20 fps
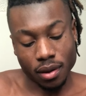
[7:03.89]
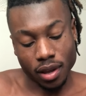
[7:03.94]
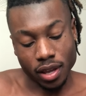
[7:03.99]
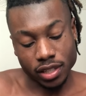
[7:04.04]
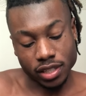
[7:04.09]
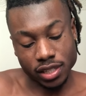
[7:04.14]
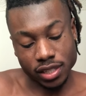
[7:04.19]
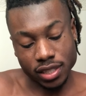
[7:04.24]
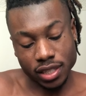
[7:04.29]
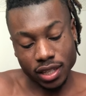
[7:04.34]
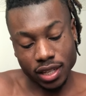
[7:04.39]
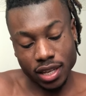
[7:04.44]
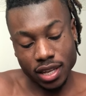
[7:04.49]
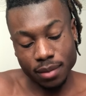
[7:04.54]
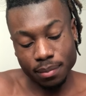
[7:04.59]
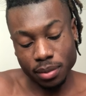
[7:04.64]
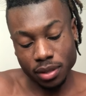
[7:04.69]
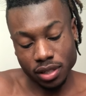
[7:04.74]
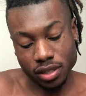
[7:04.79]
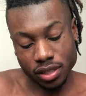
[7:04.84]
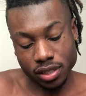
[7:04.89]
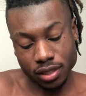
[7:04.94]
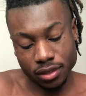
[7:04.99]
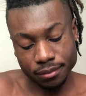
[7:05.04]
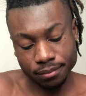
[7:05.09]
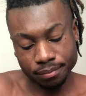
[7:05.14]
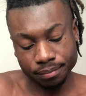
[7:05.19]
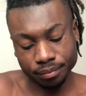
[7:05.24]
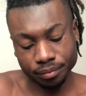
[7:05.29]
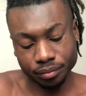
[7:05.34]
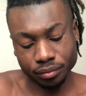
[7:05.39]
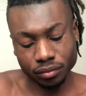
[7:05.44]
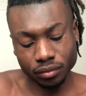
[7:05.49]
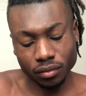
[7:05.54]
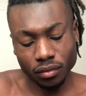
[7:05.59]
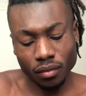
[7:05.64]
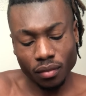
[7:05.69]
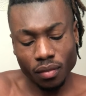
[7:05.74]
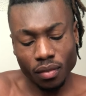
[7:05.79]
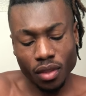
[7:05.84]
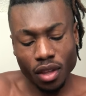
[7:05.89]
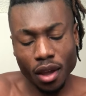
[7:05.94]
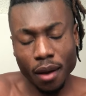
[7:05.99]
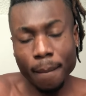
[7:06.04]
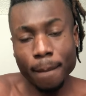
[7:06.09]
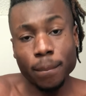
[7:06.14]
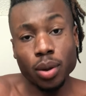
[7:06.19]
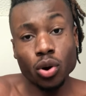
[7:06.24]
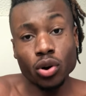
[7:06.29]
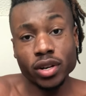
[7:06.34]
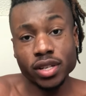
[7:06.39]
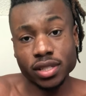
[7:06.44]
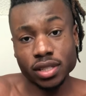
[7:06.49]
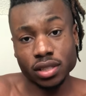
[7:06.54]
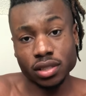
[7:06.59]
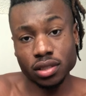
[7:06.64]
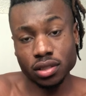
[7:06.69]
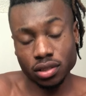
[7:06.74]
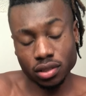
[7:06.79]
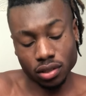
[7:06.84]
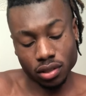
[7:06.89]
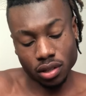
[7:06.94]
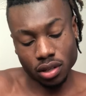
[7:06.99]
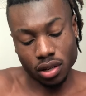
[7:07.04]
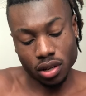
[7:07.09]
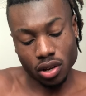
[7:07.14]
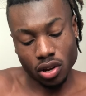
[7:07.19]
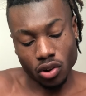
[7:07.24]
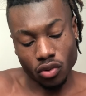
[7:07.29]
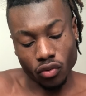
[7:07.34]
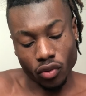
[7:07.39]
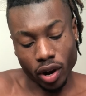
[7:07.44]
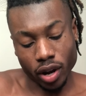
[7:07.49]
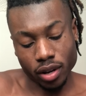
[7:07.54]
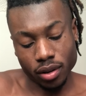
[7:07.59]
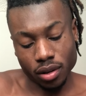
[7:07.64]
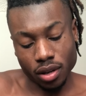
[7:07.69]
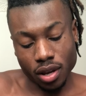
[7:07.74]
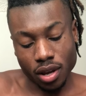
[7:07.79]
Just to keep us poisoned, right?